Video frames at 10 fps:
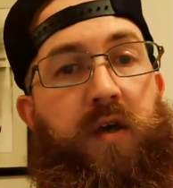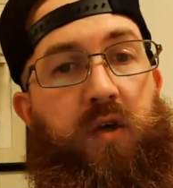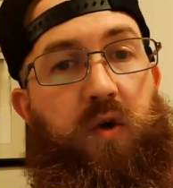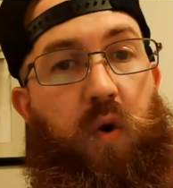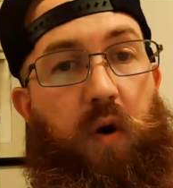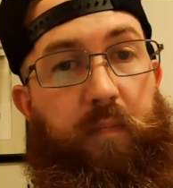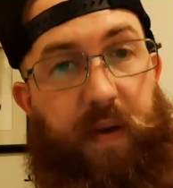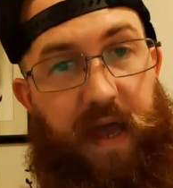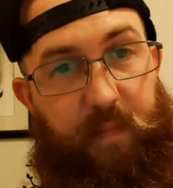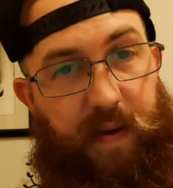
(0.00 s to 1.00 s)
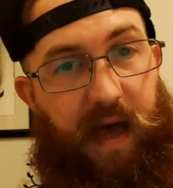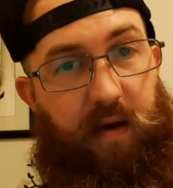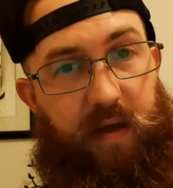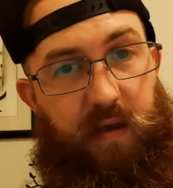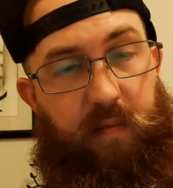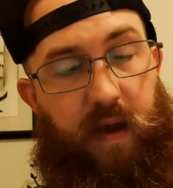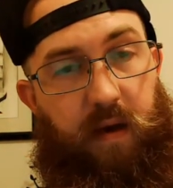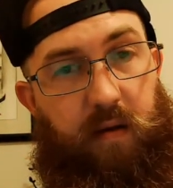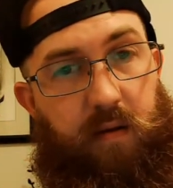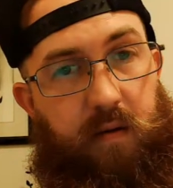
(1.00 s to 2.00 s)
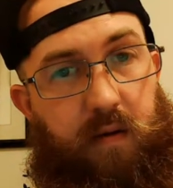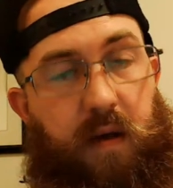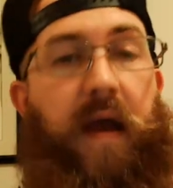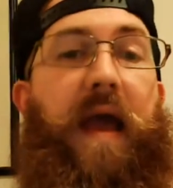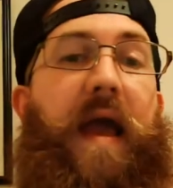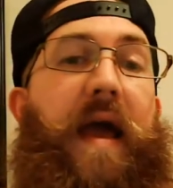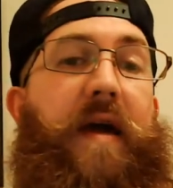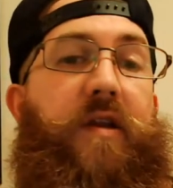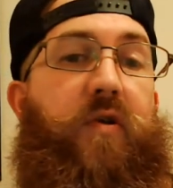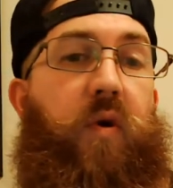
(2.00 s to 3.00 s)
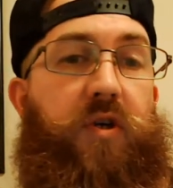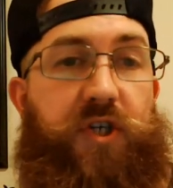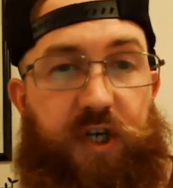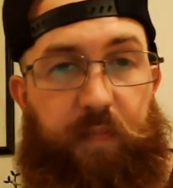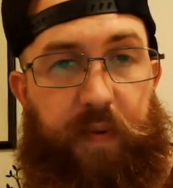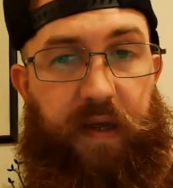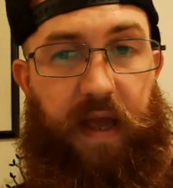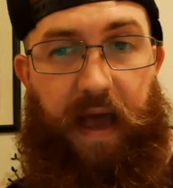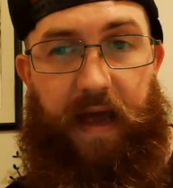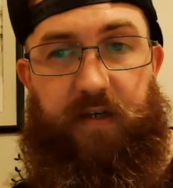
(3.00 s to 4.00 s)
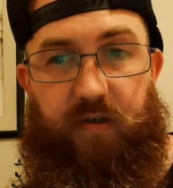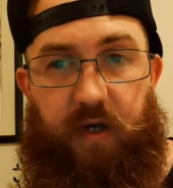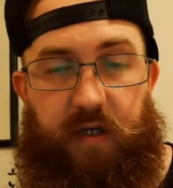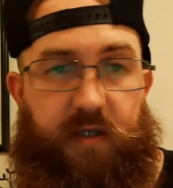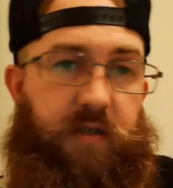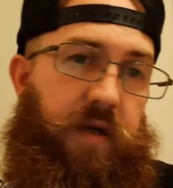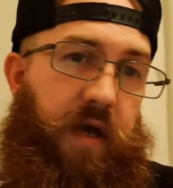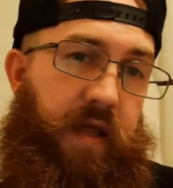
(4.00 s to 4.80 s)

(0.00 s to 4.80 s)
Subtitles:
your PayPal email, and your shipping address.